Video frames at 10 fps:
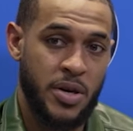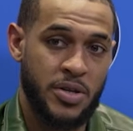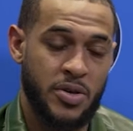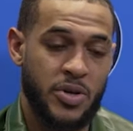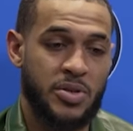
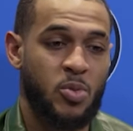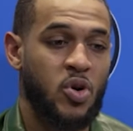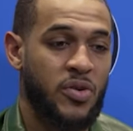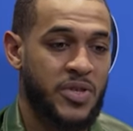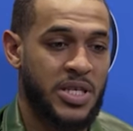So it's
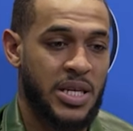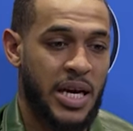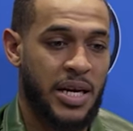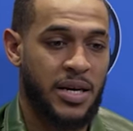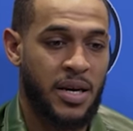more of just
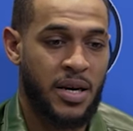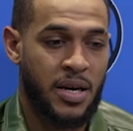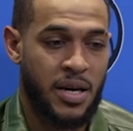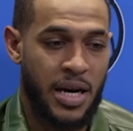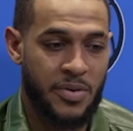like,
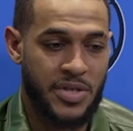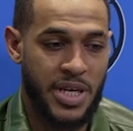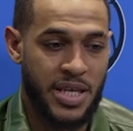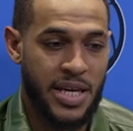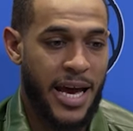I would
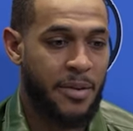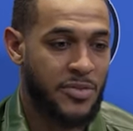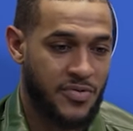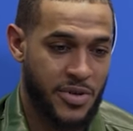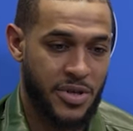say the
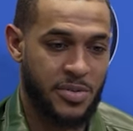atmosphere,